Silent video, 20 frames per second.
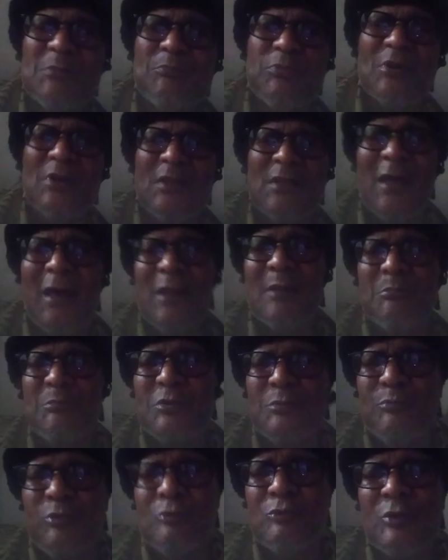he put a lot of
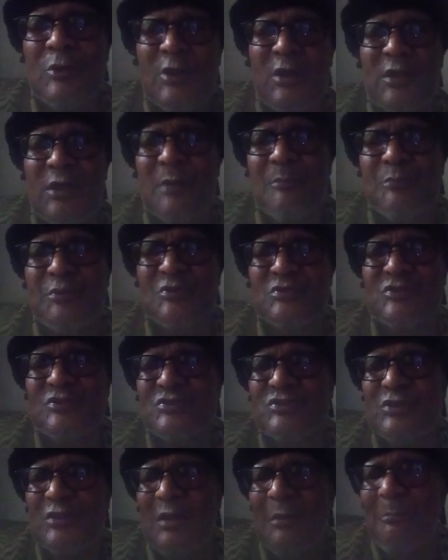people in
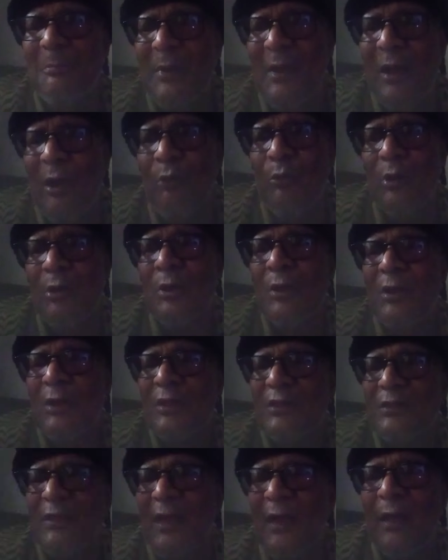position and power
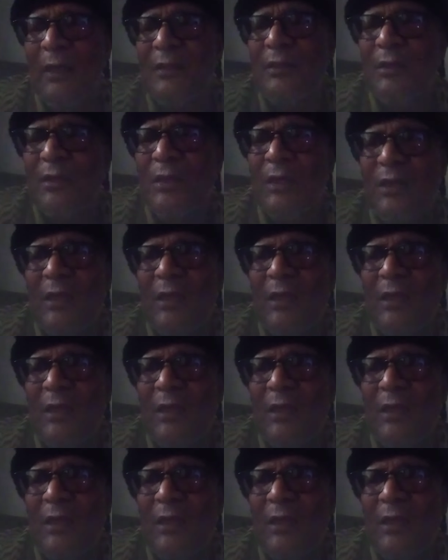that